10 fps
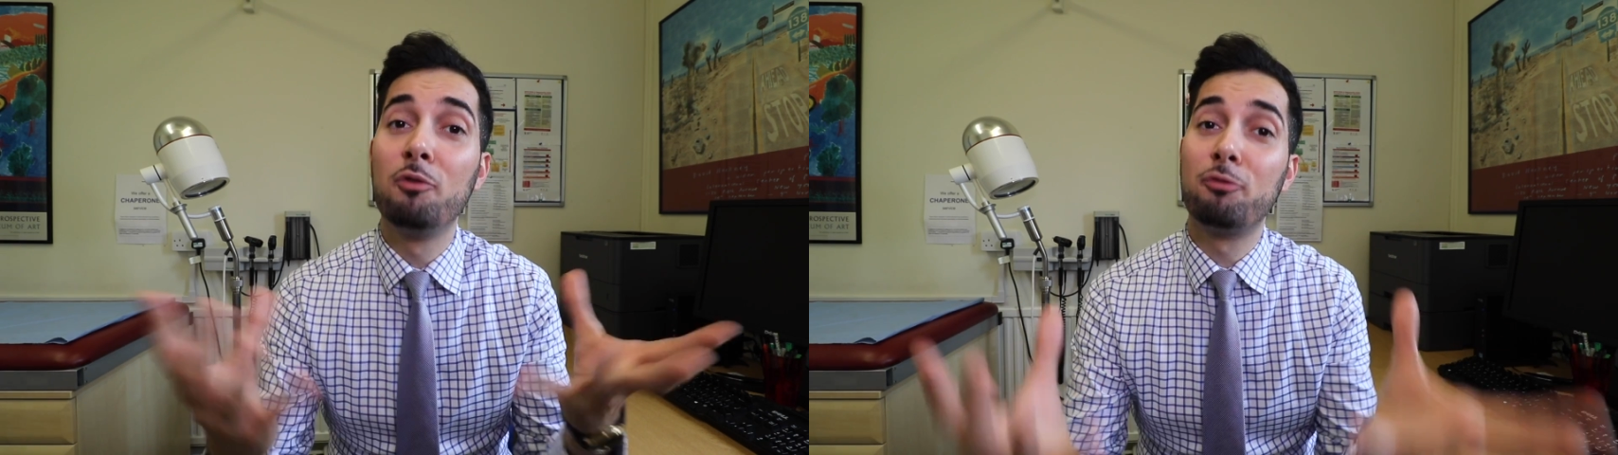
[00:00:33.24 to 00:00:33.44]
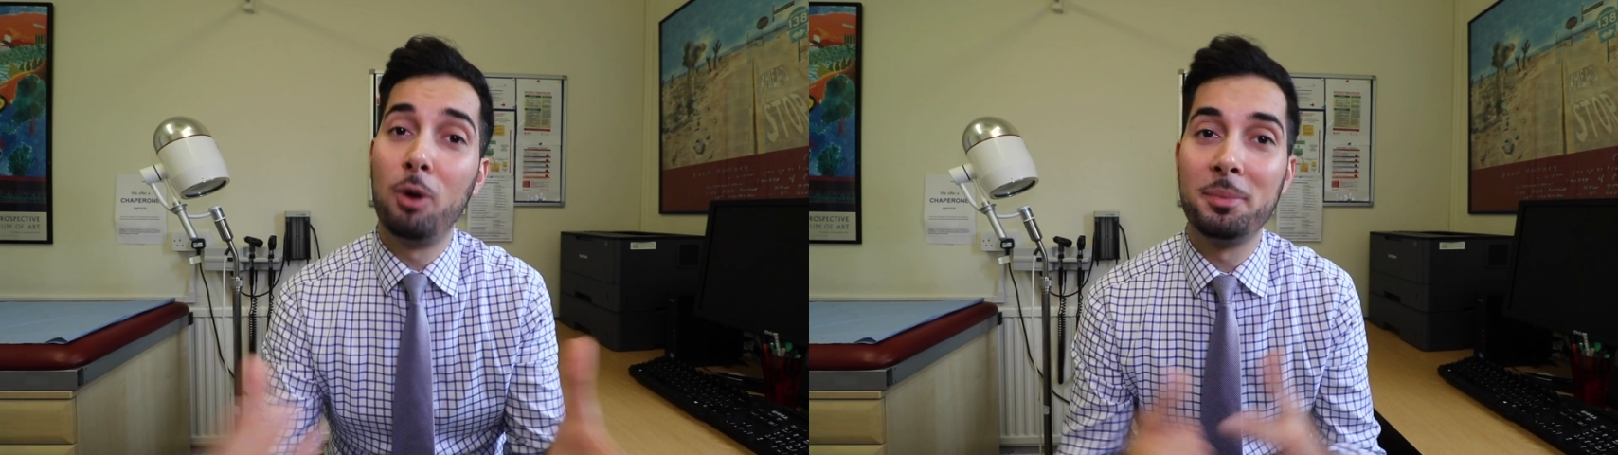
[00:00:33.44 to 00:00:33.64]

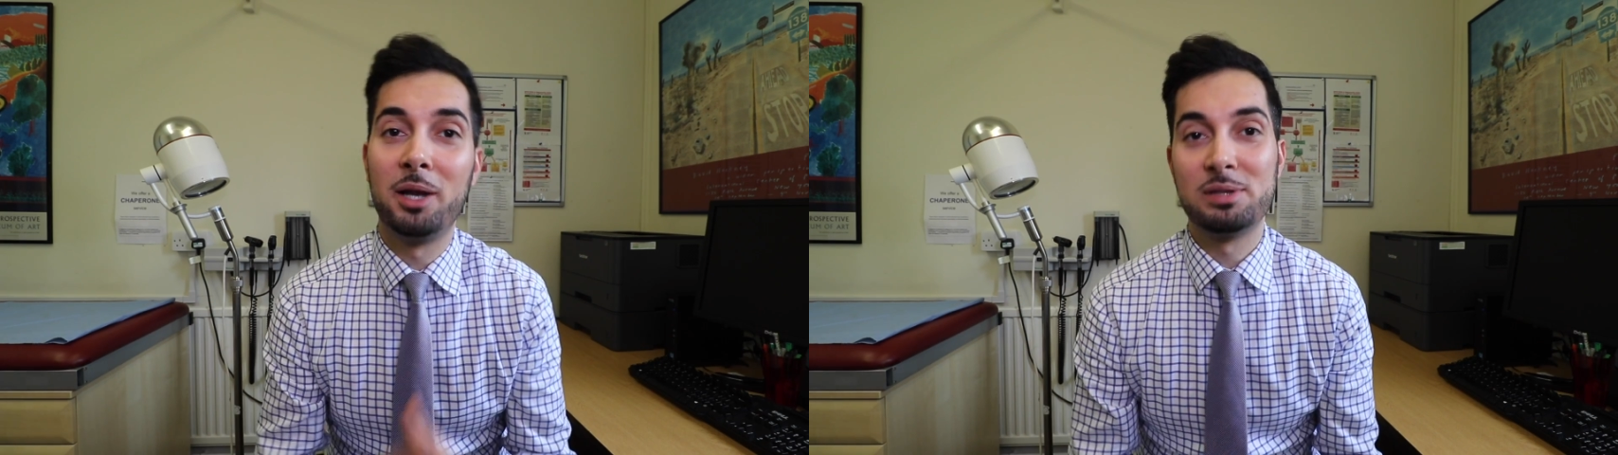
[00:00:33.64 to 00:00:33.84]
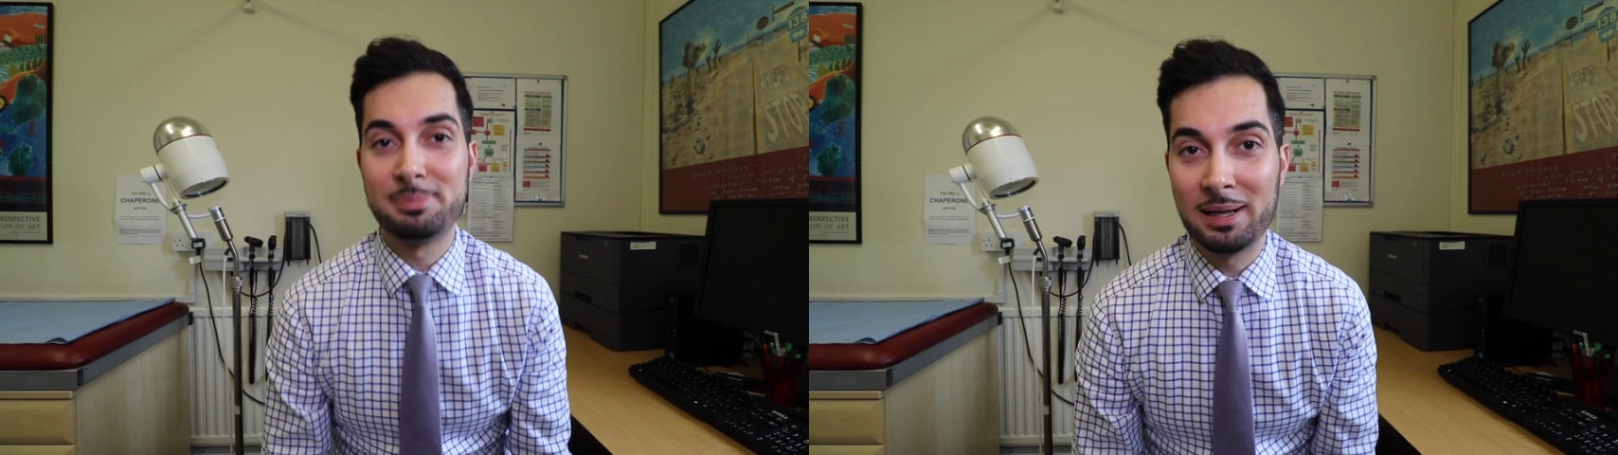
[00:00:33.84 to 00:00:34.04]
from
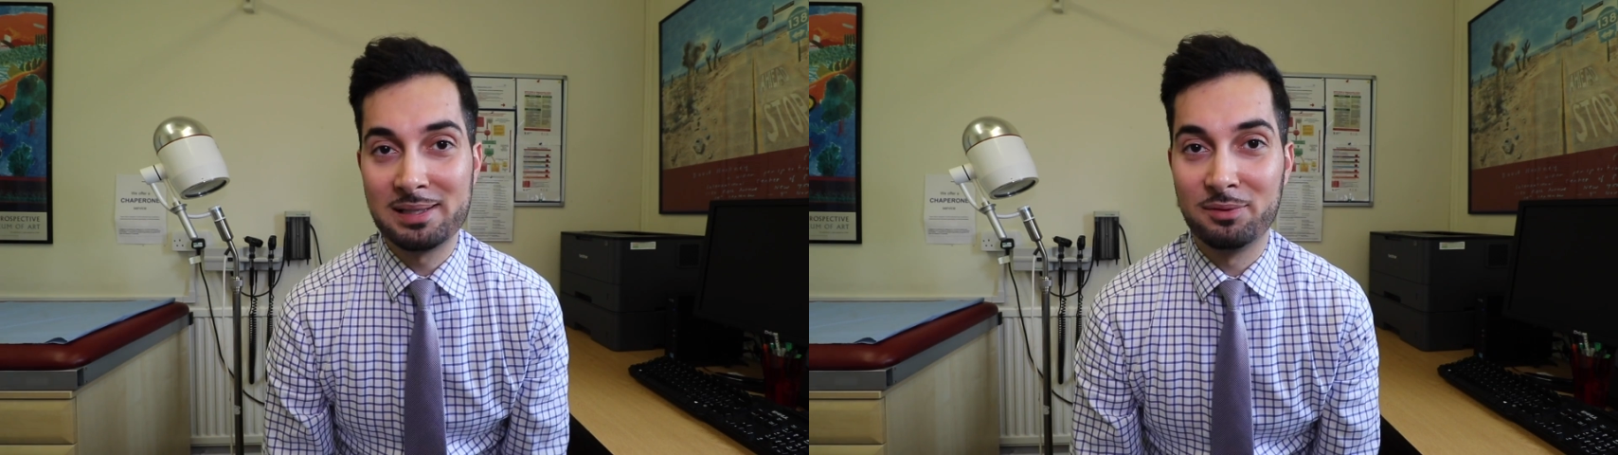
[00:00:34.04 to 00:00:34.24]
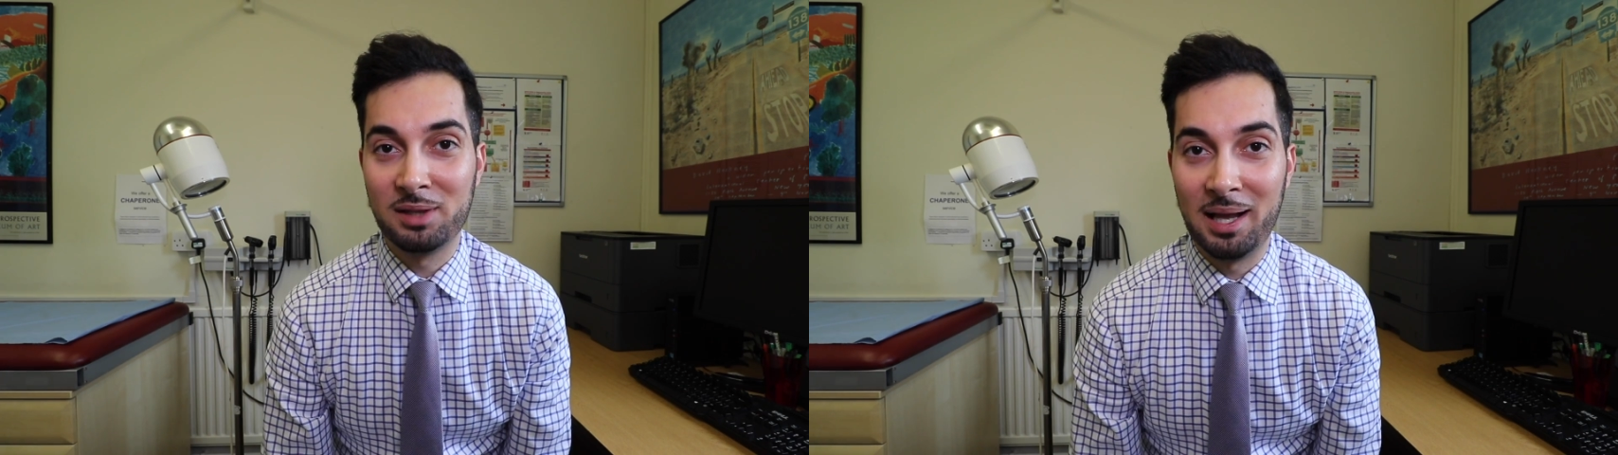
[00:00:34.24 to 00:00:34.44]
their
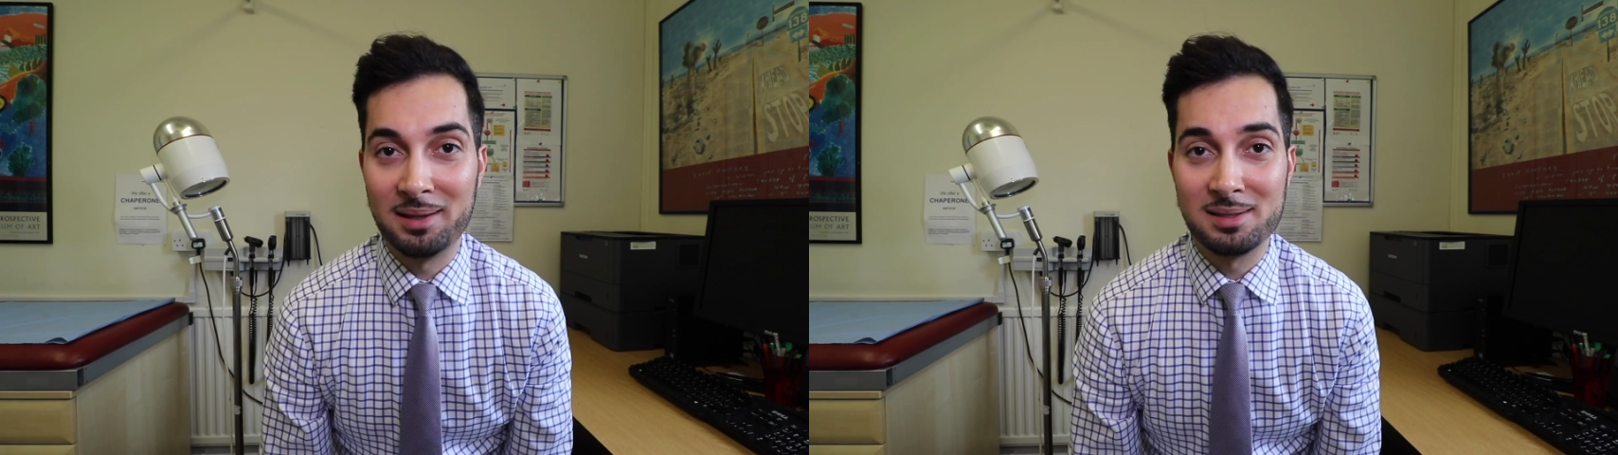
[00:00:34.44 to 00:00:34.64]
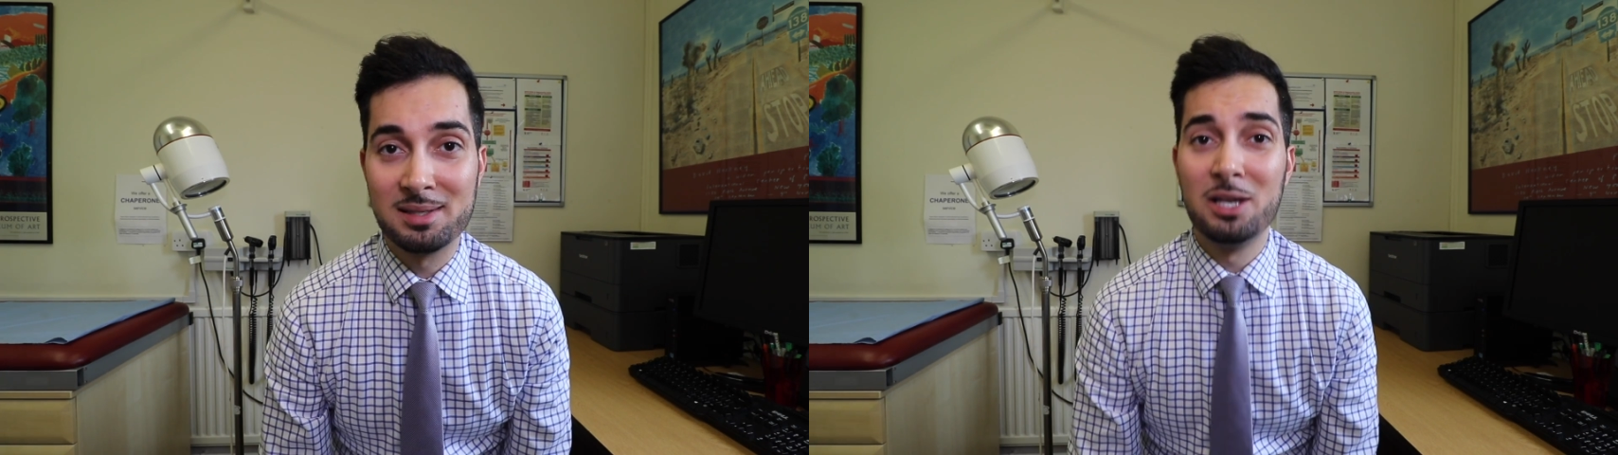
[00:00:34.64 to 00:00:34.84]
respective
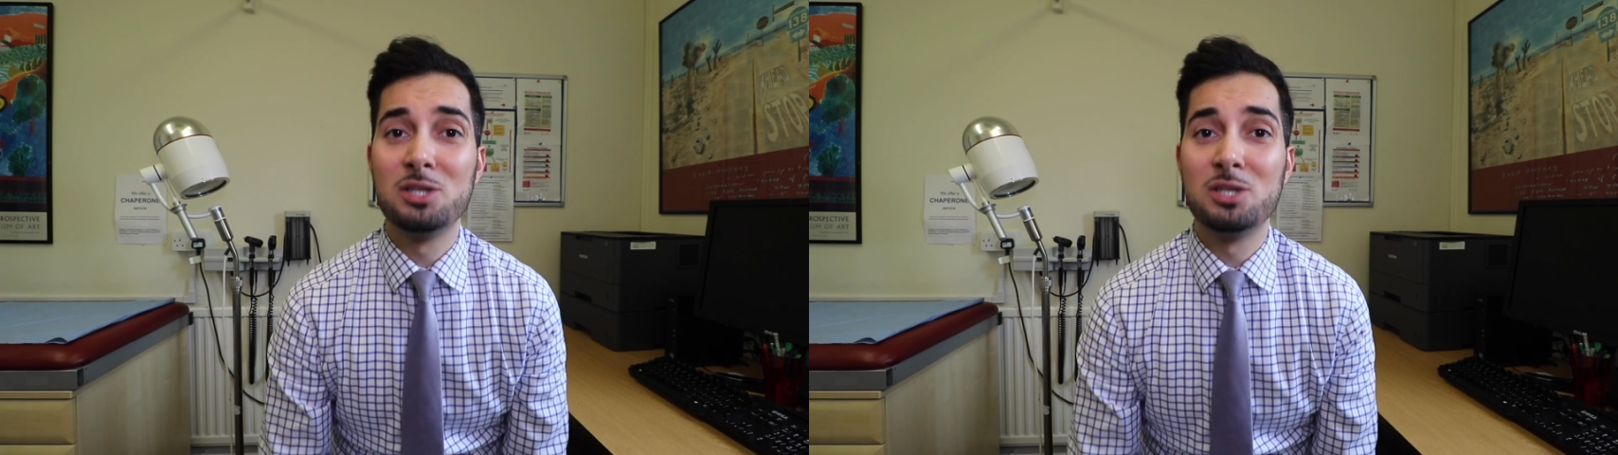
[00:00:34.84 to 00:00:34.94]
glands,